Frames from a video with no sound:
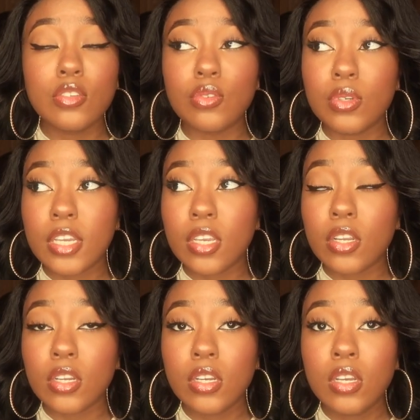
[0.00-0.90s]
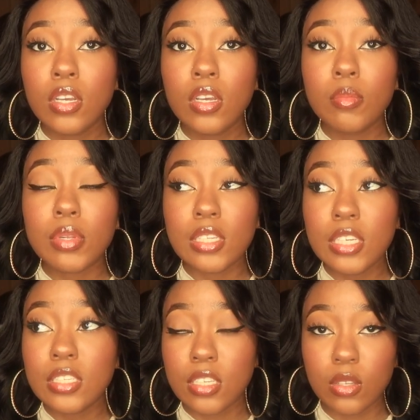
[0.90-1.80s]
do hair
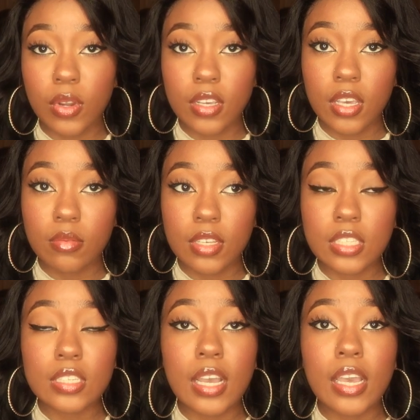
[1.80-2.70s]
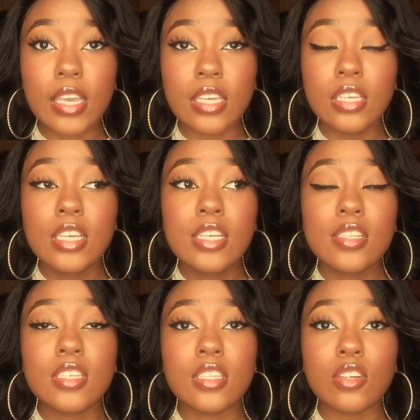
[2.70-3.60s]
please get the right cap size because i hate
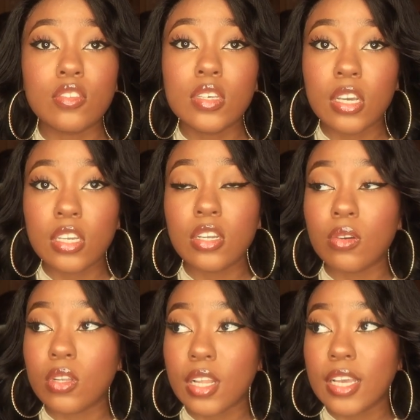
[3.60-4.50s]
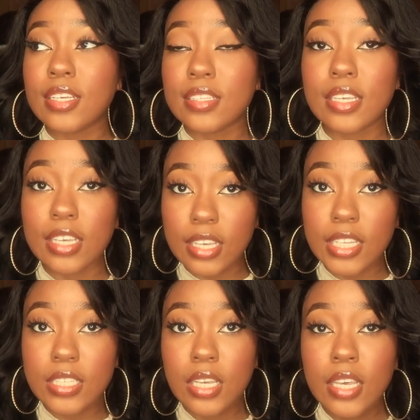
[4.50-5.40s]
sitting there tugging on clients
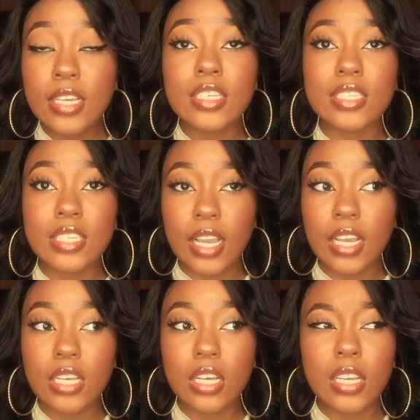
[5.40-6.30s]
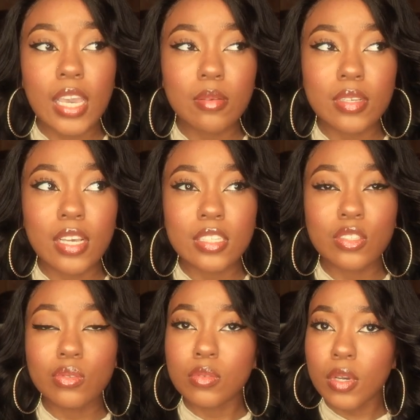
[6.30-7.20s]
heads because they got a cap size
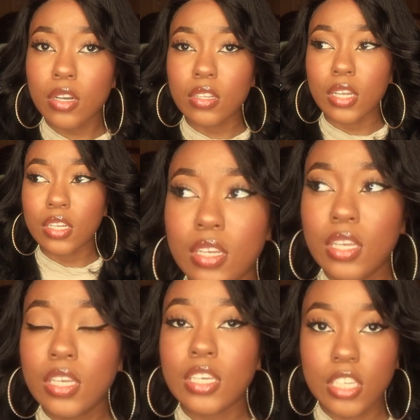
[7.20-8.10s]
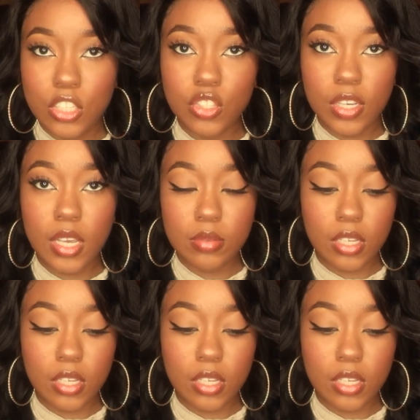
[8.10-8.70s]
that's too small like get your cap